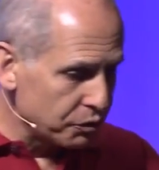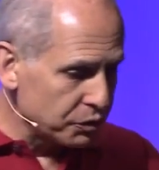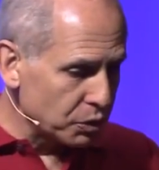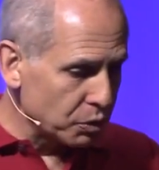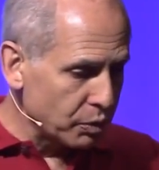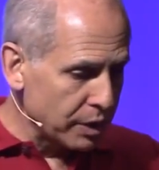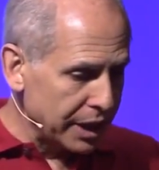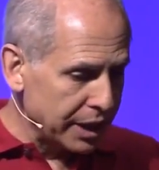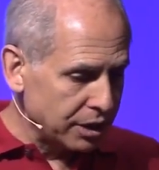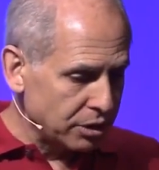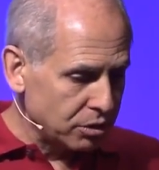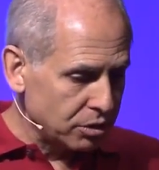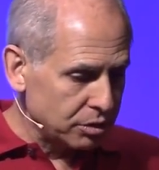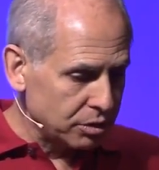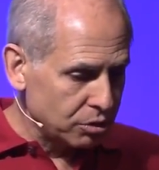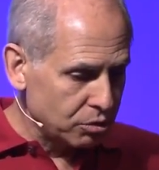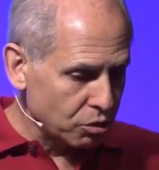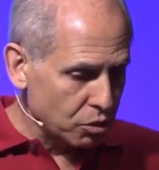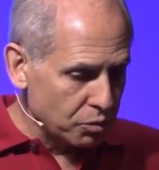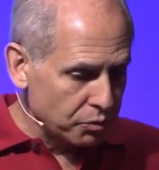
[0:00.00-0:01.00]

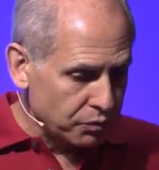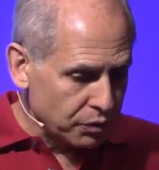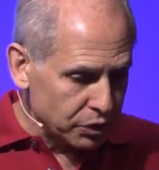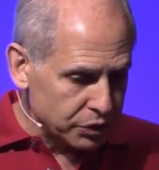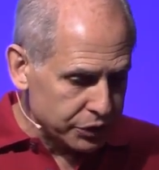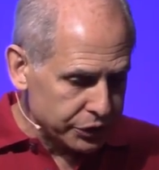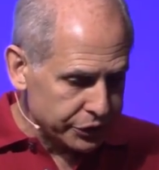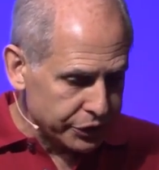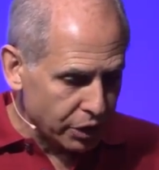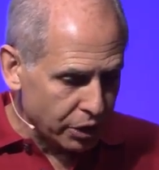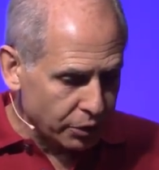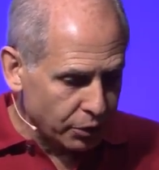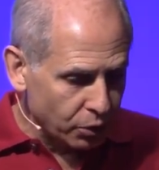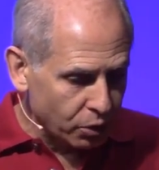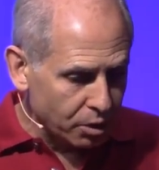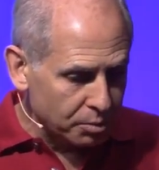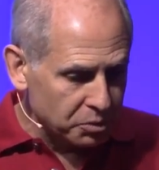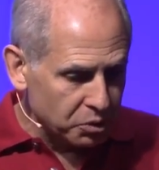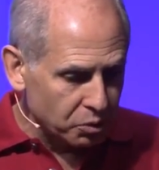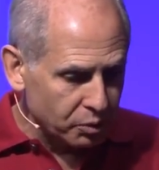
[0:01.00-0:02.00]
overweight group versus our
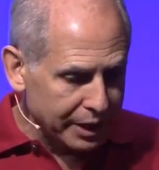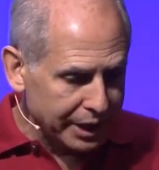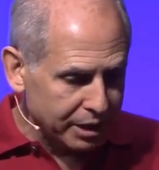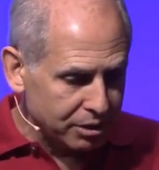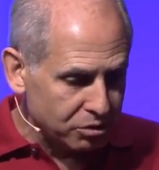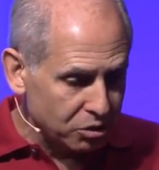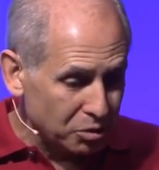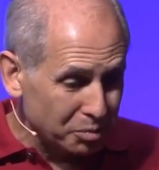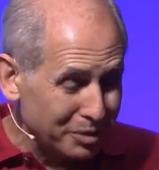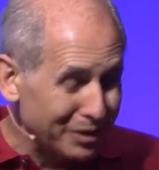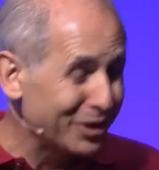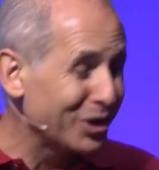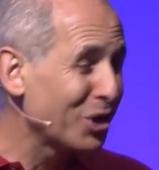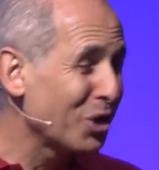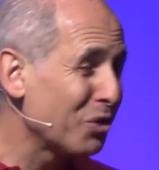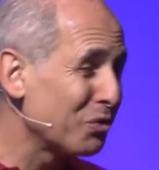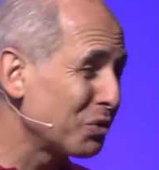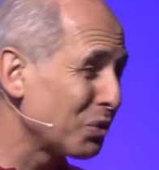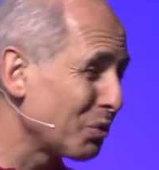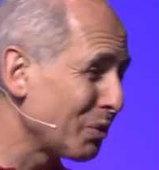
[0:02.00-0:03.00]
normal weight group, and
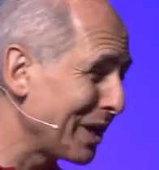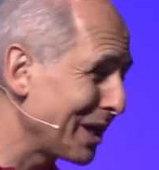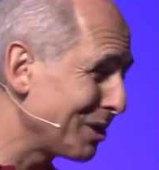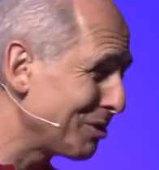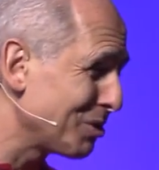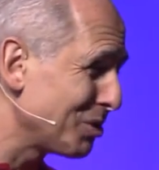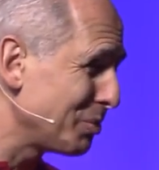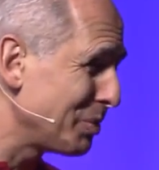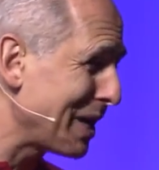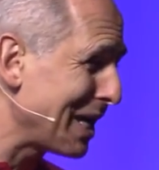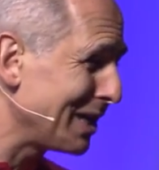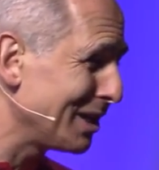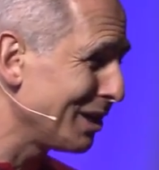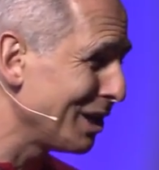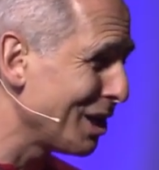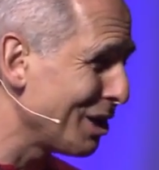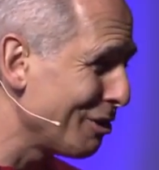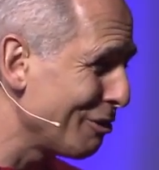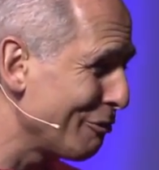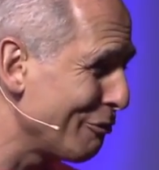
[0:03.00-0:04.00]
the overweight group had
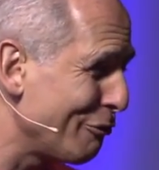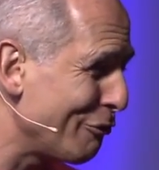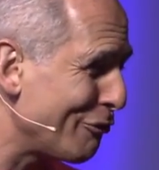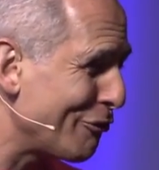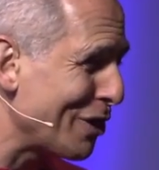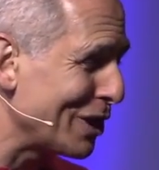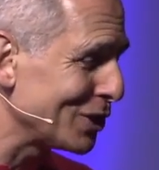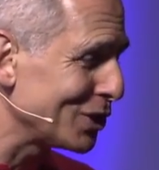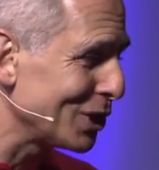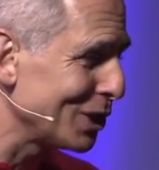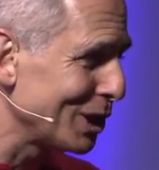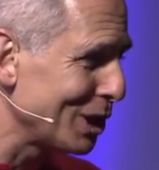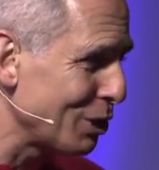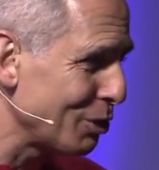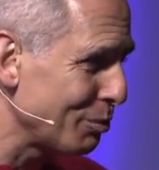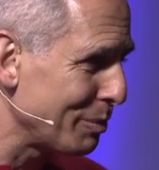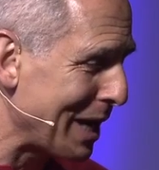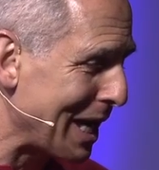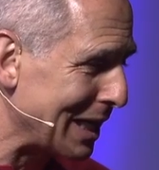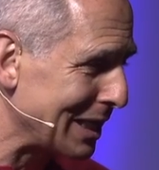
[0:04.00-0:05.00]
low frontal
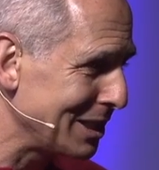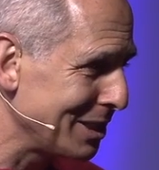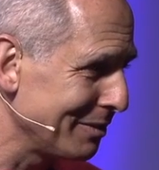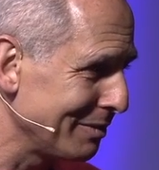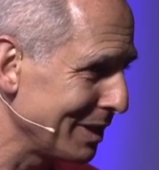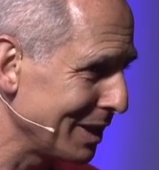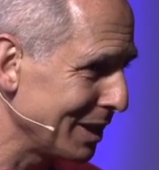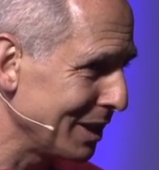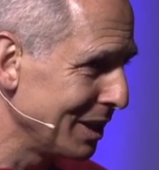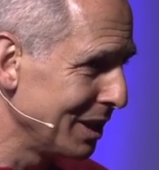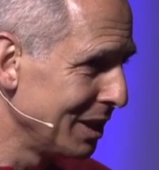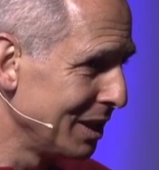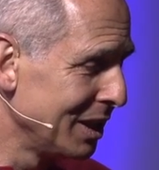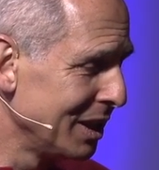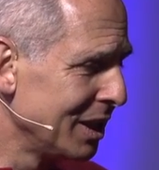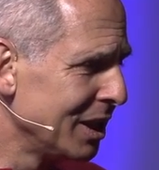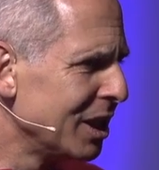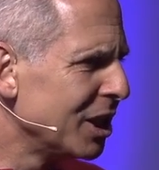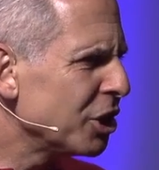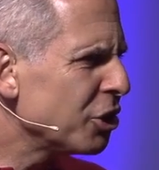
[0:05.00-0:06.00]
lobe activity.
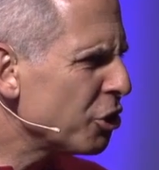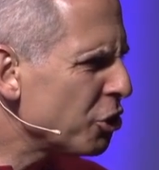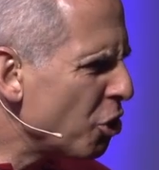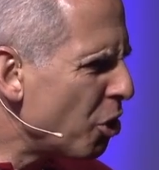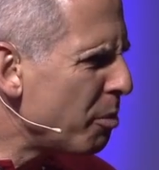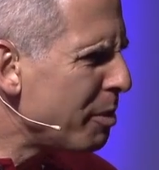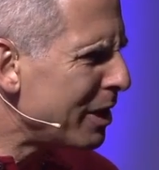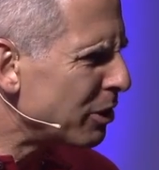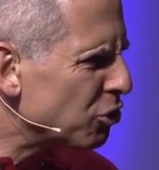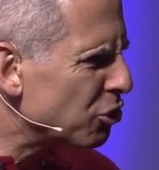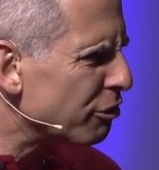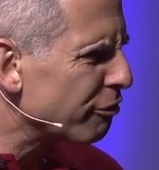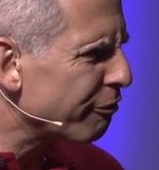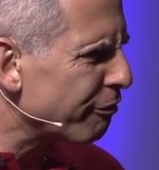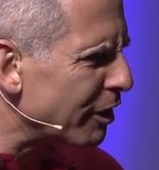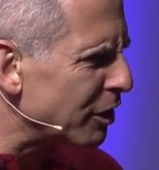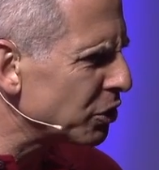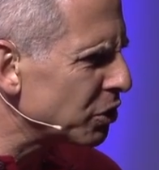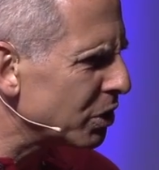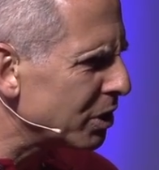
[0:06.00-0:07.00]
You know about your
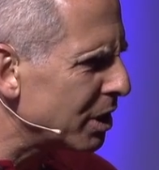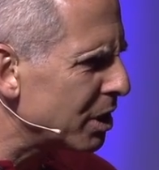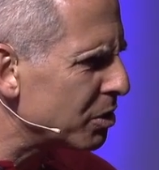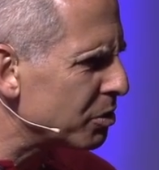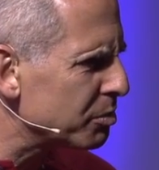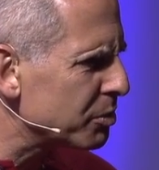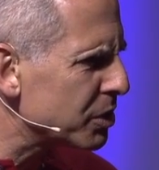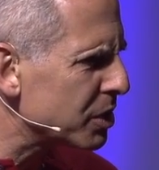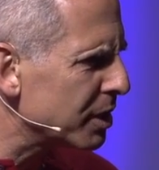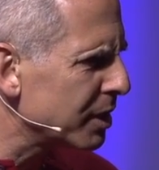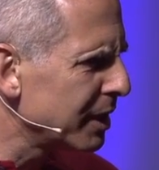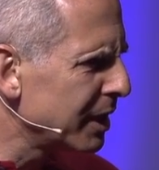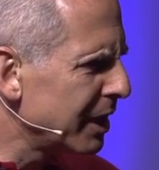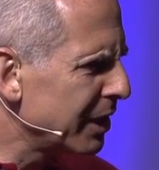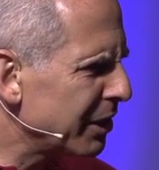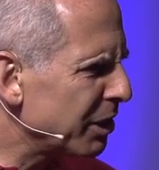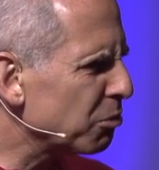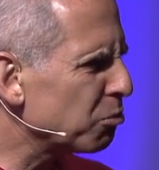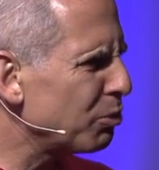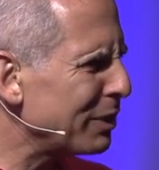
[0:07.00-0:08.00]
frontal lobes?
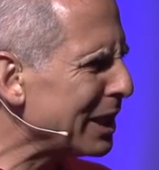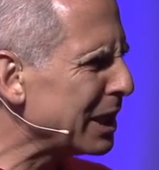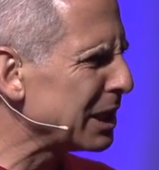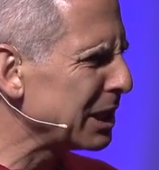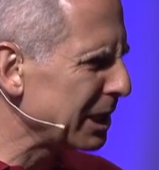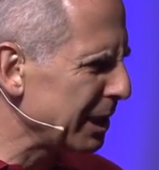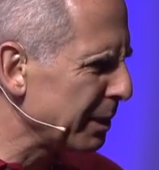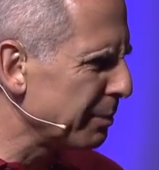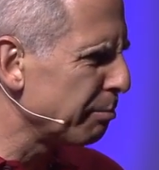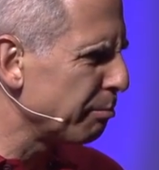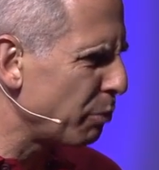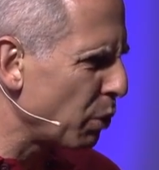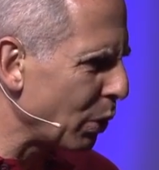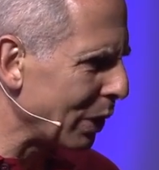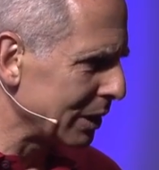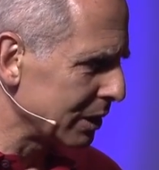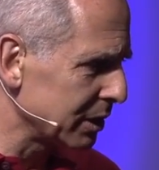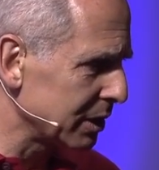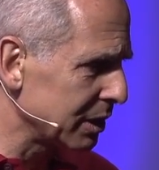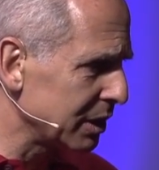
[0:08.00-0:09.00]
They're really
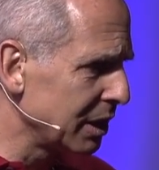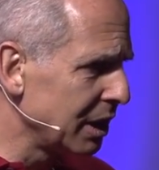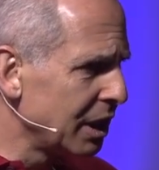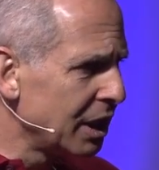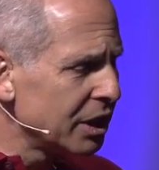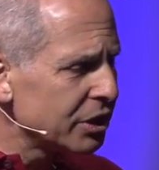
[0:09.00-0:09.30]
important.